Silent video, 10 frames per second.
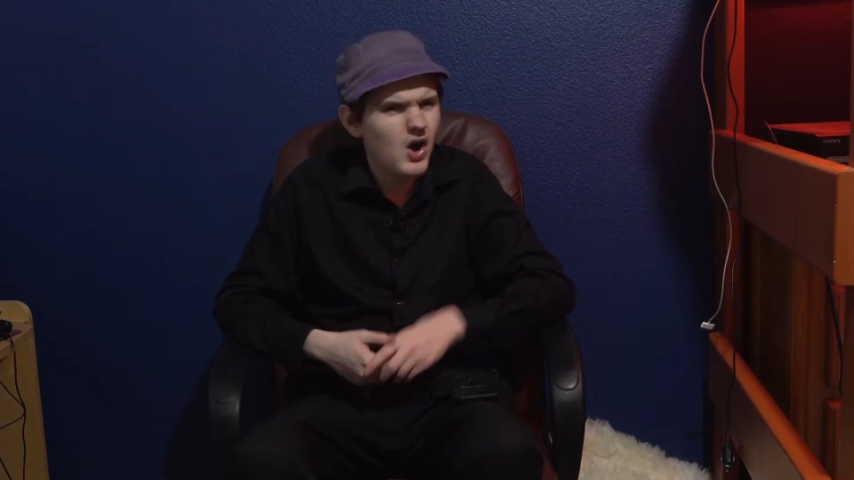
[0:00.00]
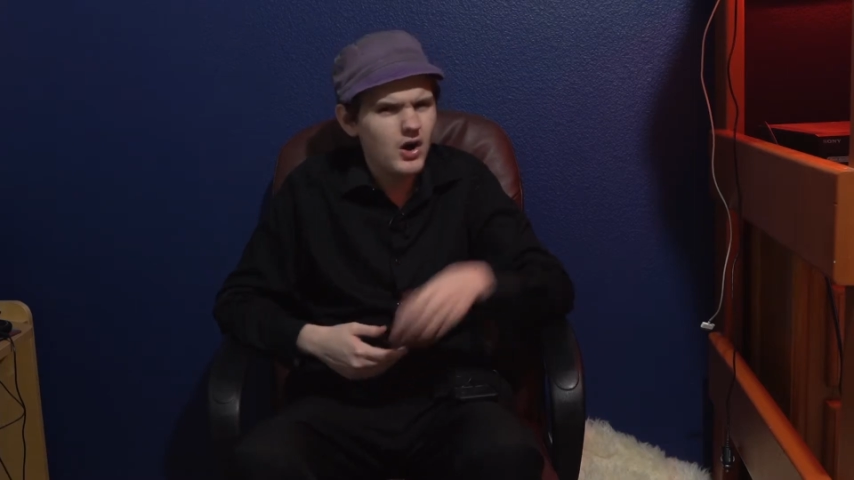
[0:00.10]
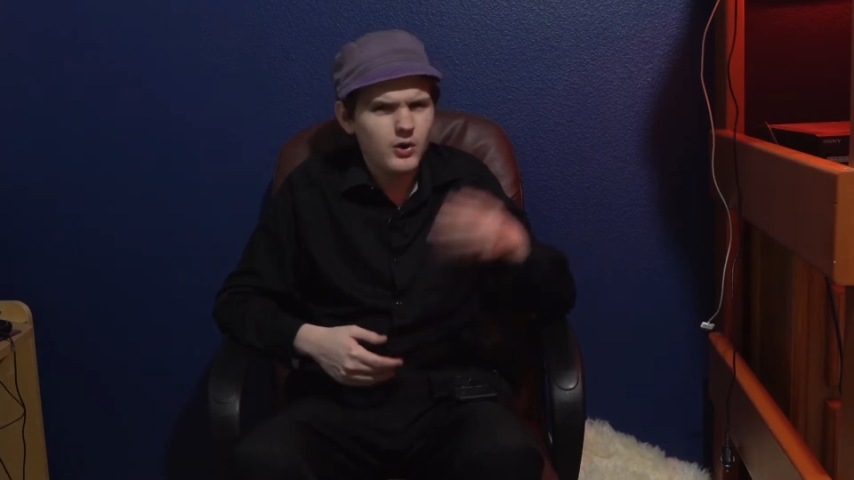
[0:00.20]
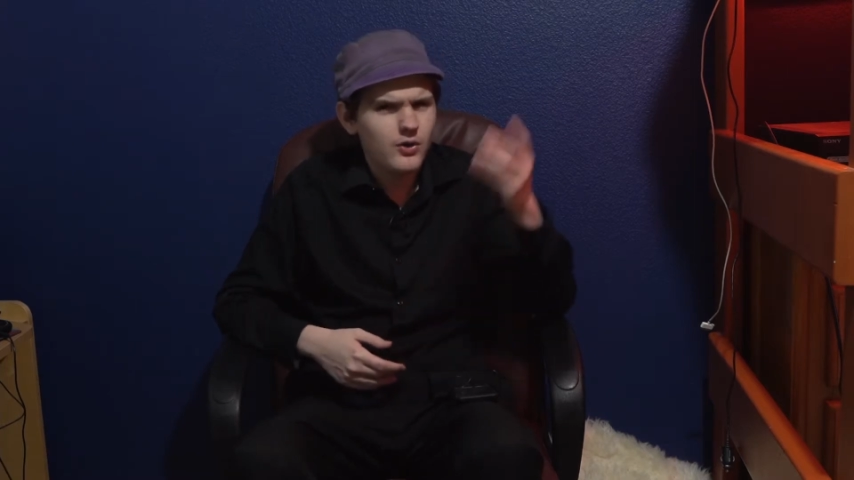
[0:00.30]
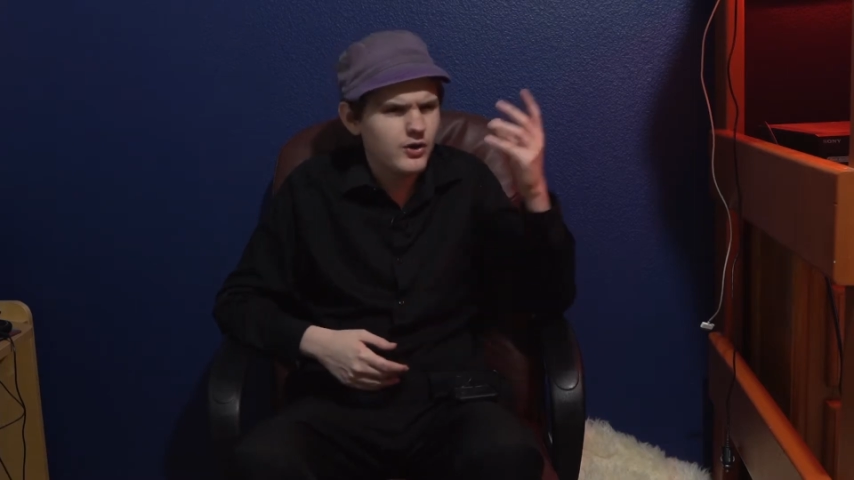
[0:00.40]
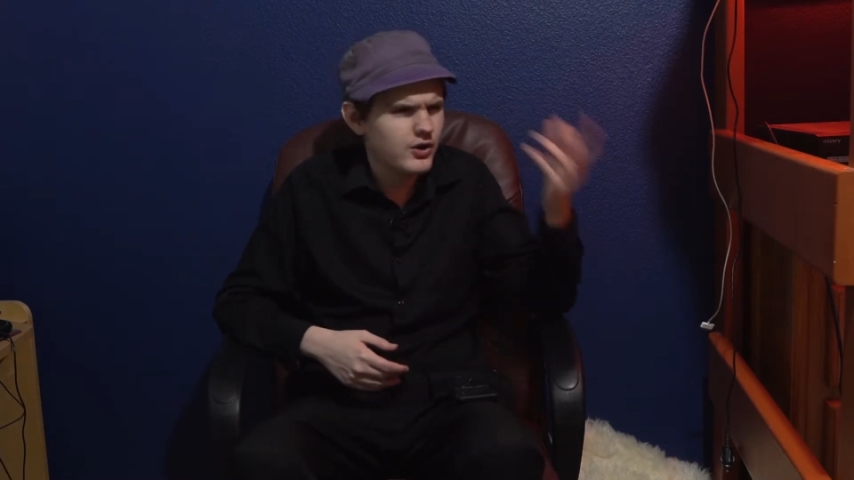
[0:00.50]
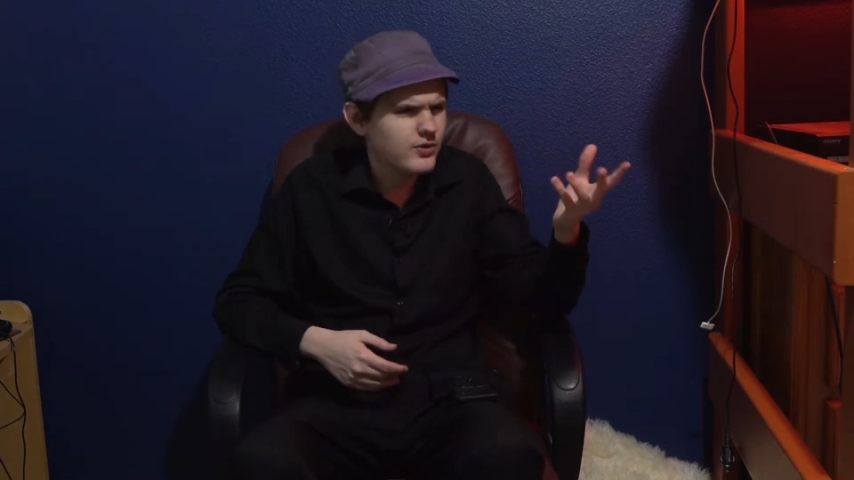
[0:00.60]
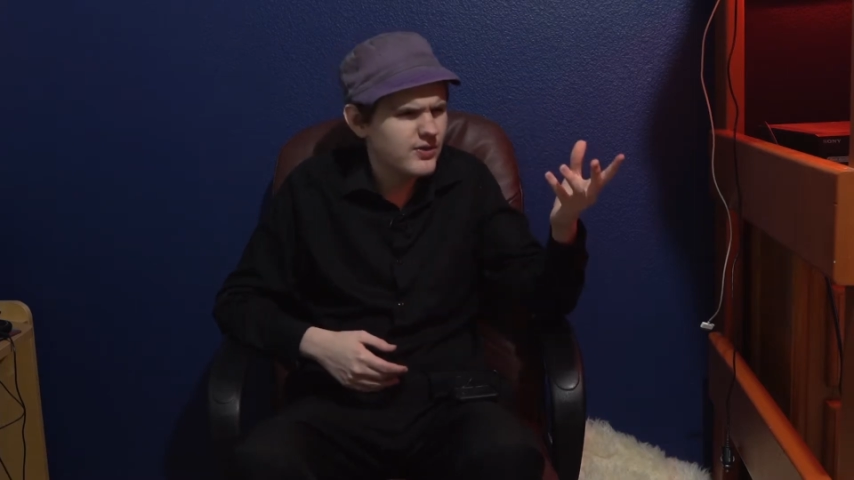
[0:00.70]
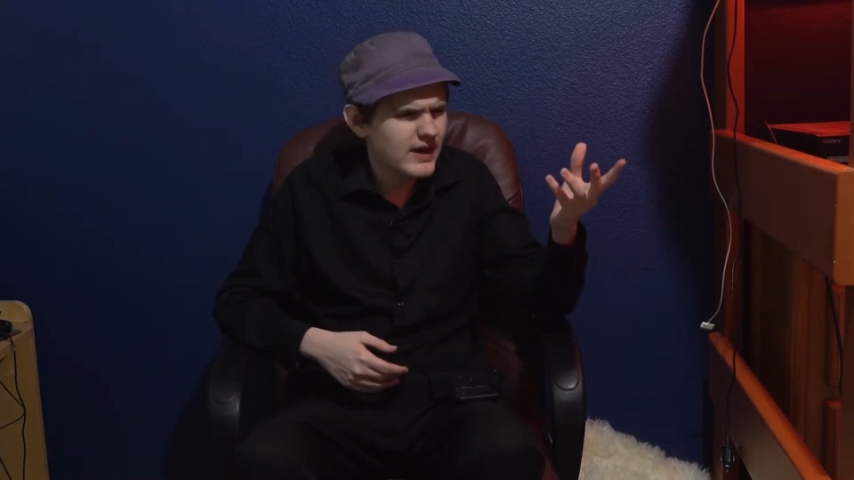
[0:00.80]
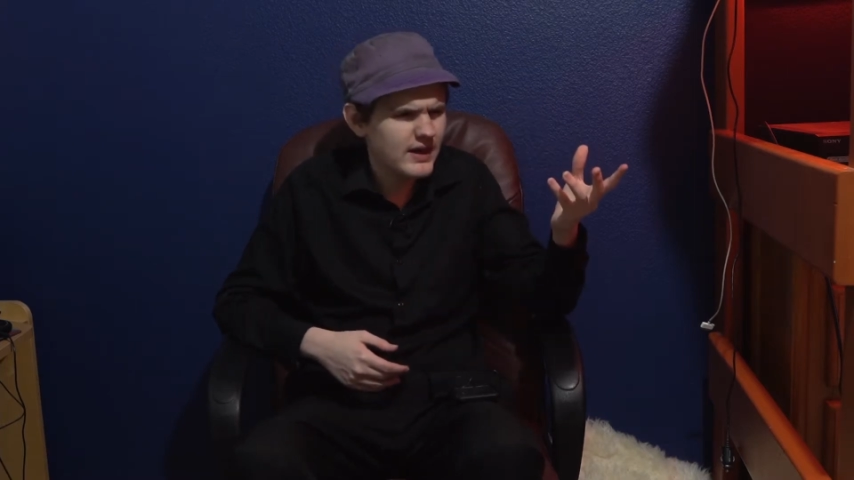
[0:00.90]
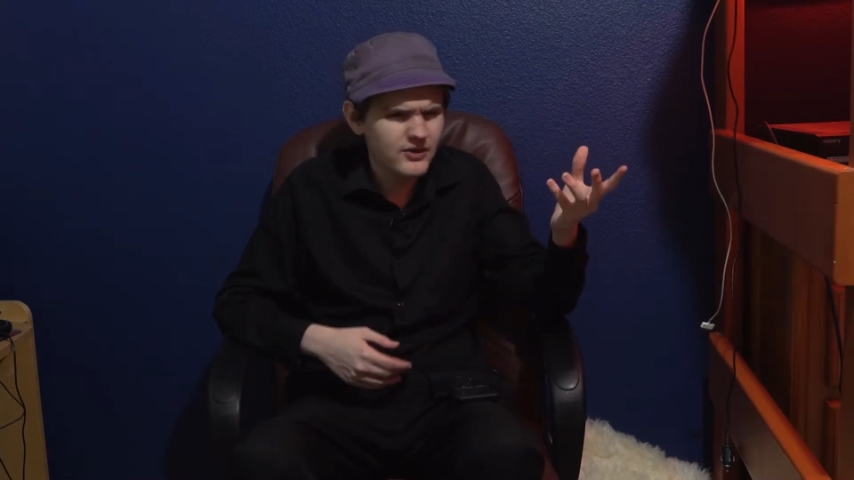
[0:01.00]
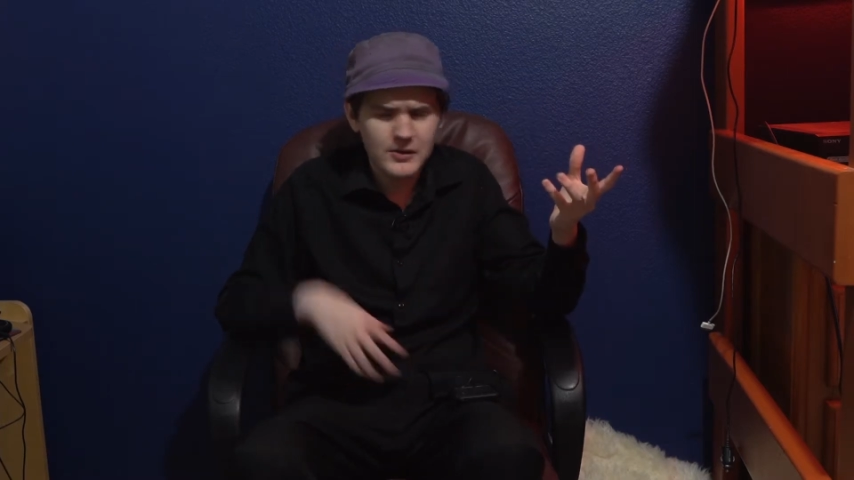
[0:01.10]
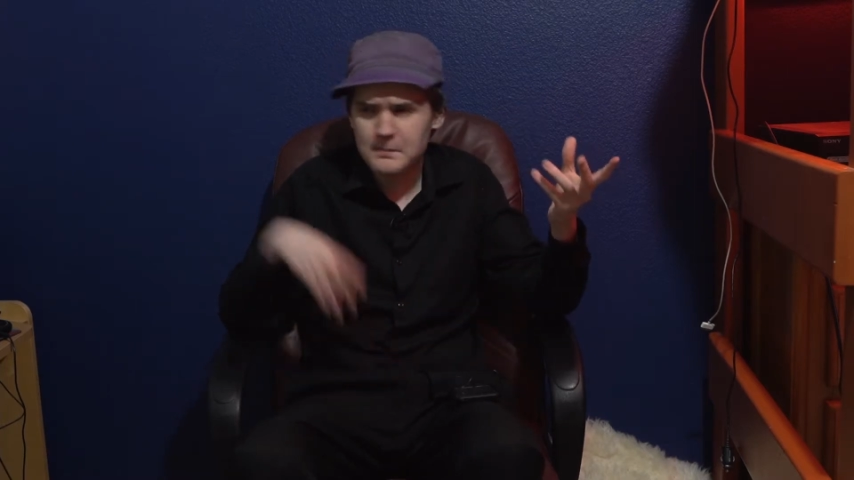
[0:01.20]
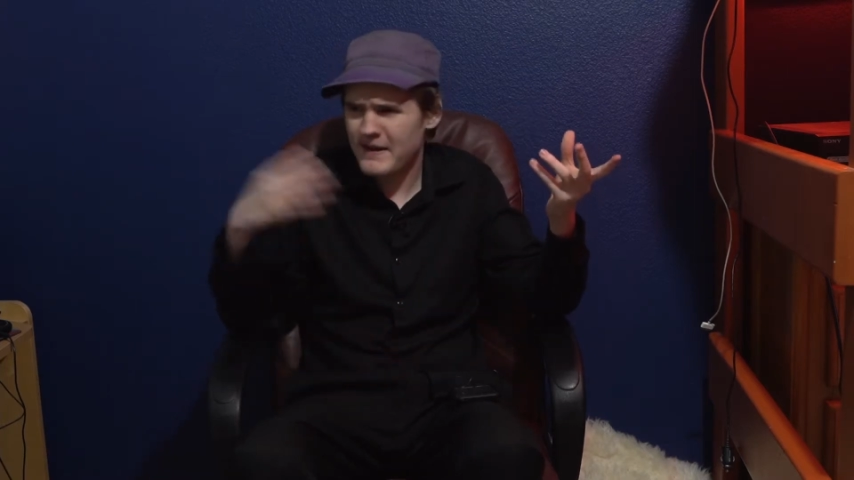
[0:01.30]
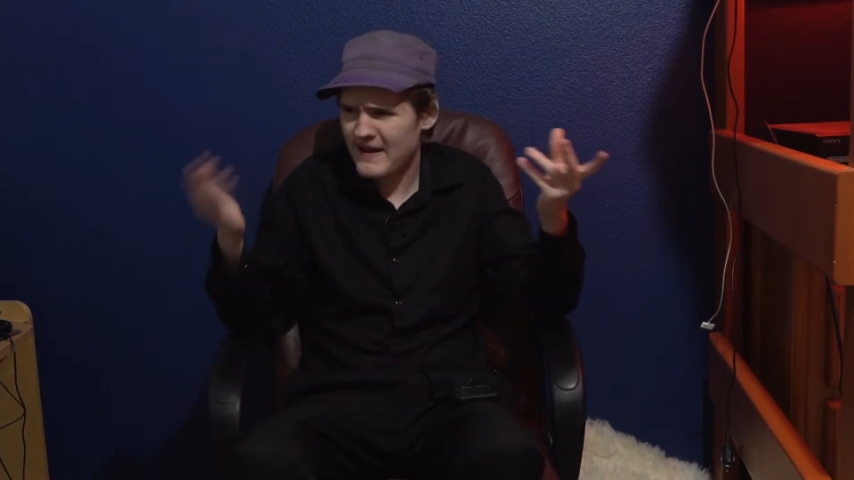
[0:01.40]
on all the good things
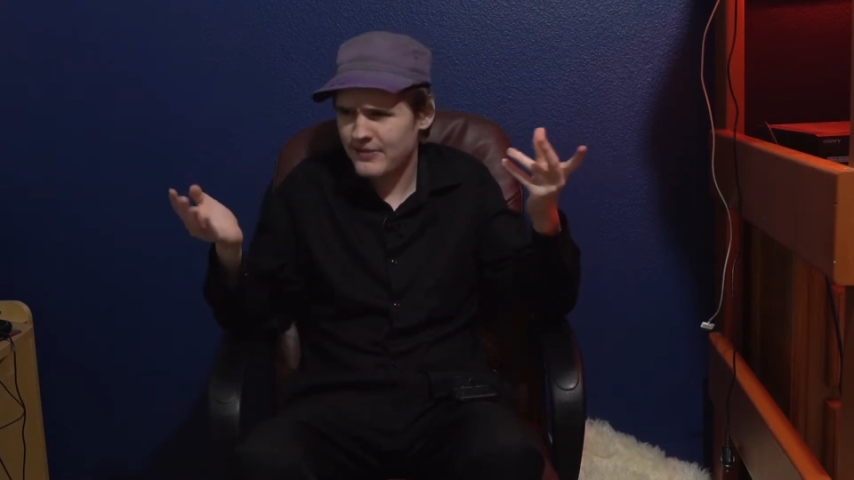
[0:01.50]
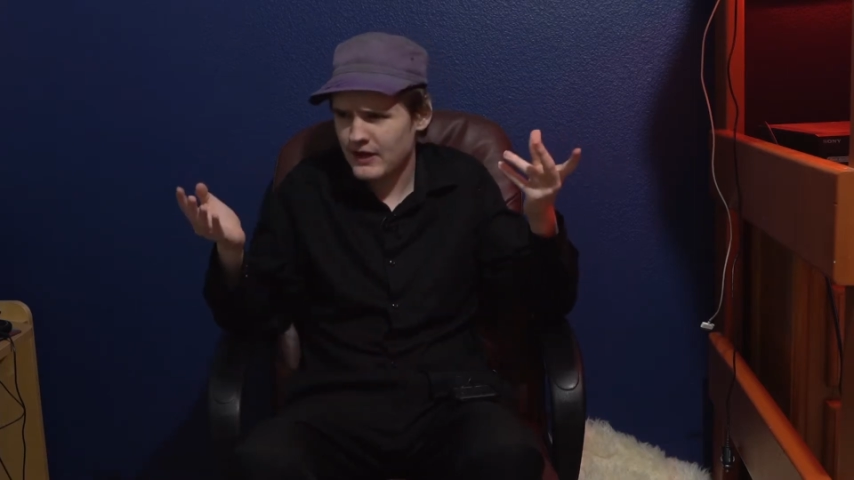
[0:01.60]
and bad